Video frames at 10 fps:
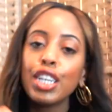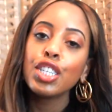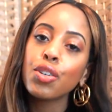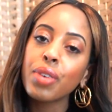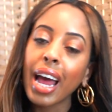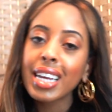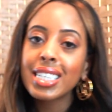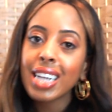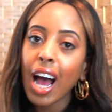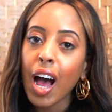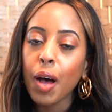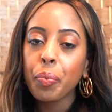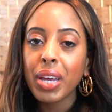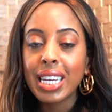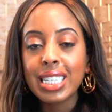So next up
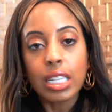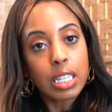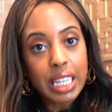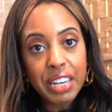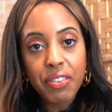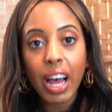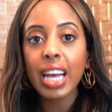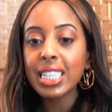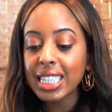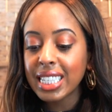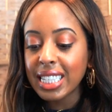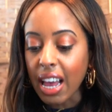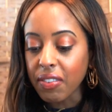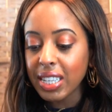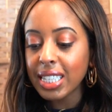is the Levi's
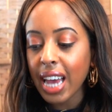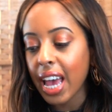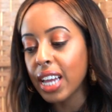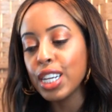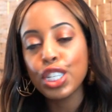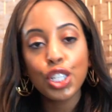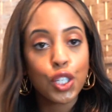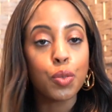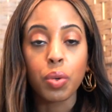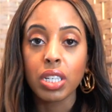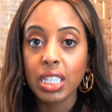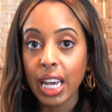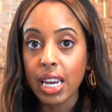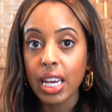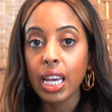710 Super
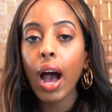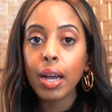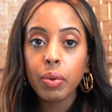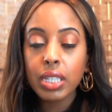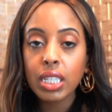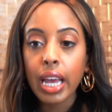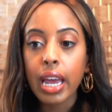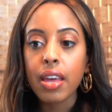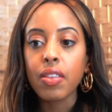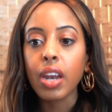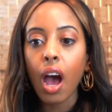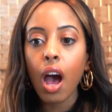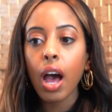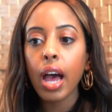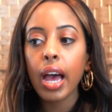Skinny. I will say that
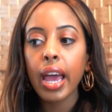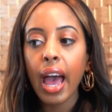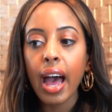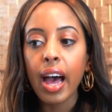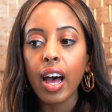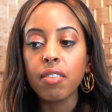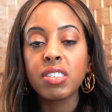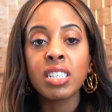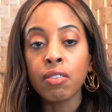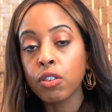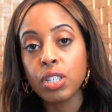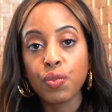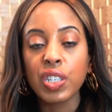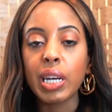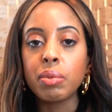I have several
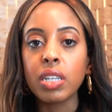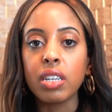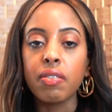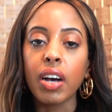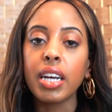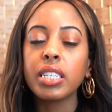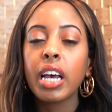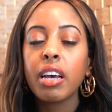different types of Levi's.